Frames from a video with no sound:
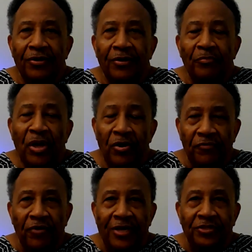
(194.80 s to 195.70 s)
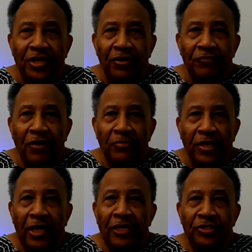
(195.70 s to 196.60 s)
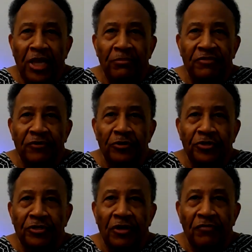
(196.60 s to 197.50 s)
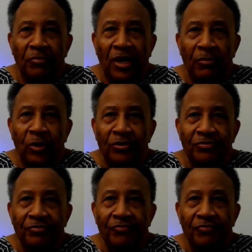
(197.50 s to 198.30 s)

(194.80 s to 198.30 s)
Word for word: Paraphrasing from the King James Version of the Bible,